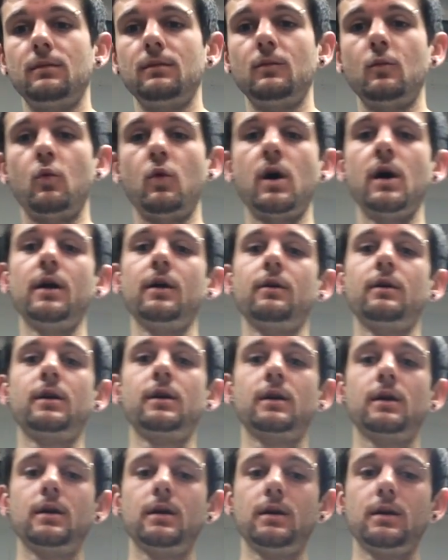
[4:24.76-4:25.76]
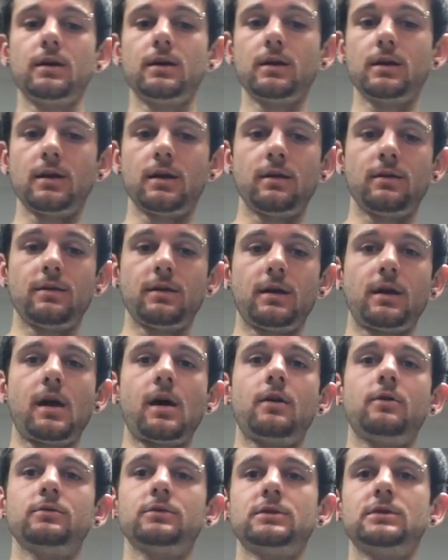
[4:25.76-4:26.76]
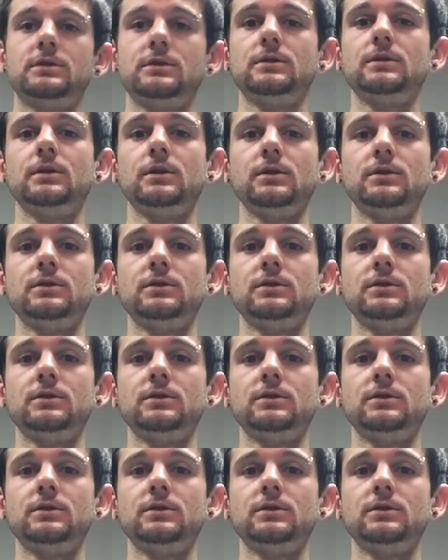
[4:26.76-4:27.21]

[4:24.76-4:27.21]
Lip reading: Wiring in the house,